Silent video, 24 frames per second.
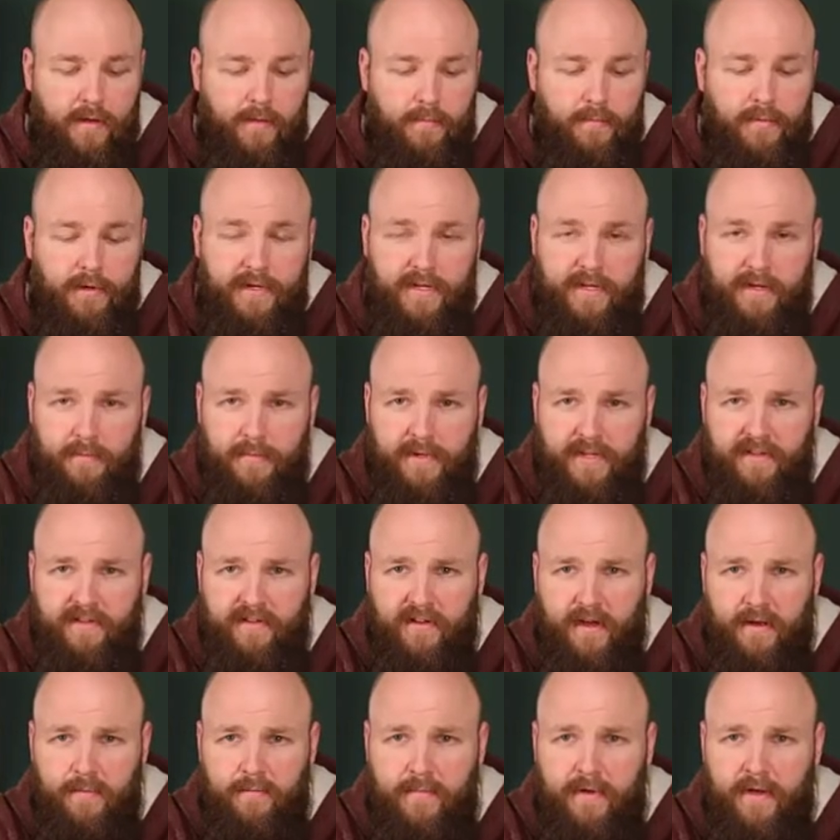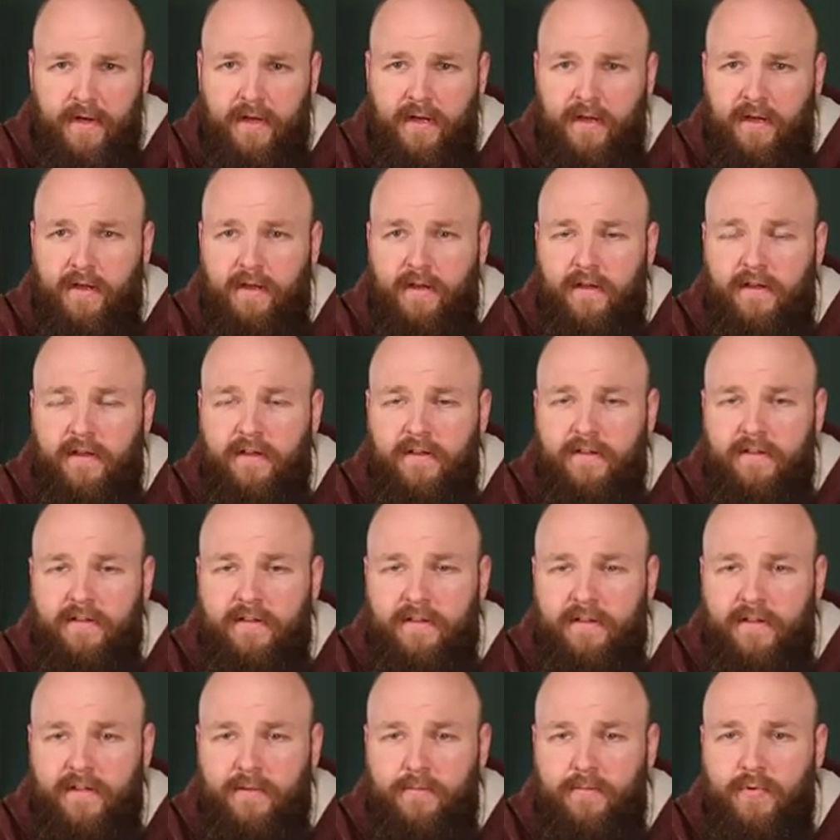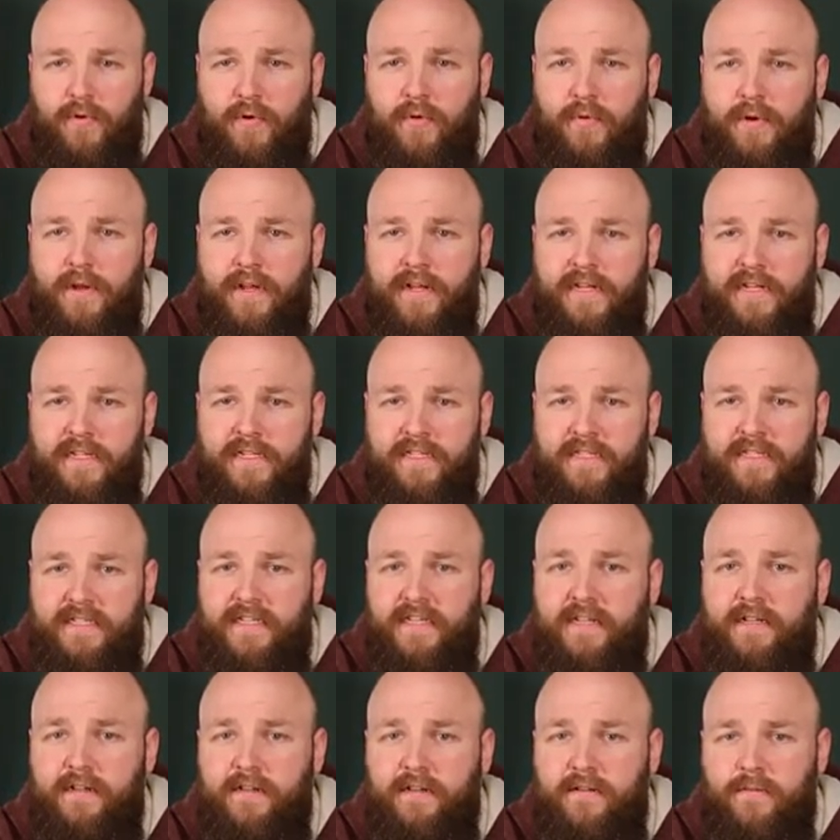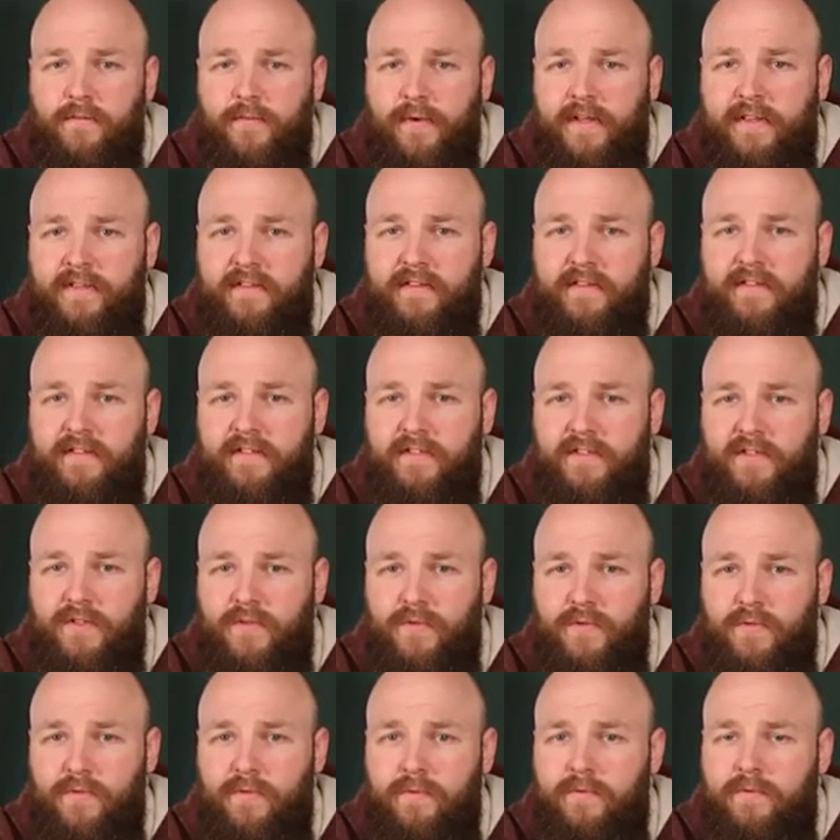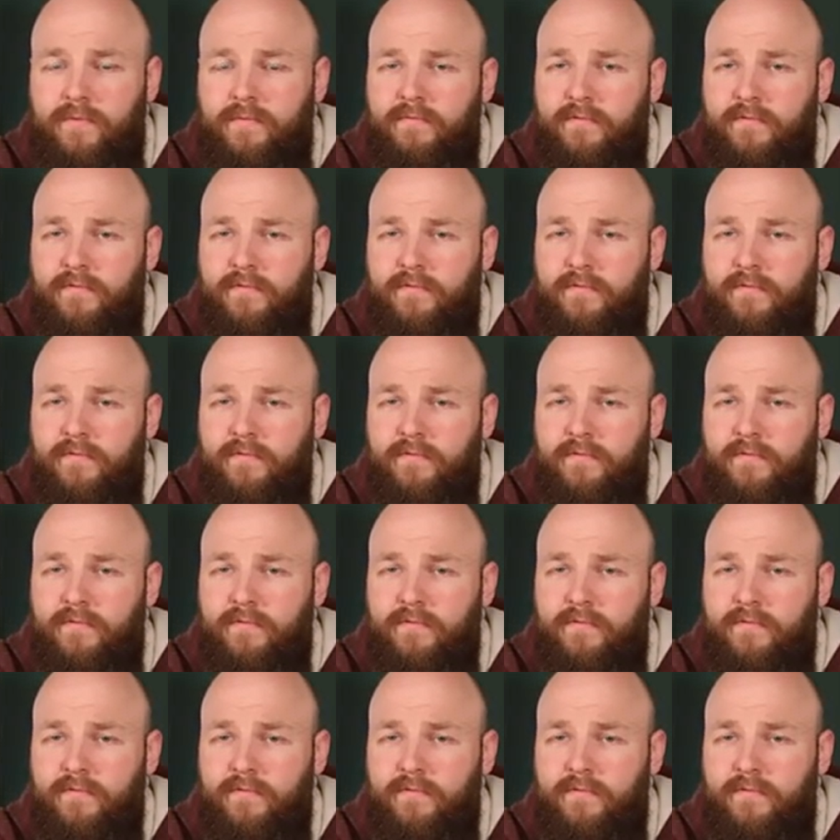But in the meantime, the brewery is still rented to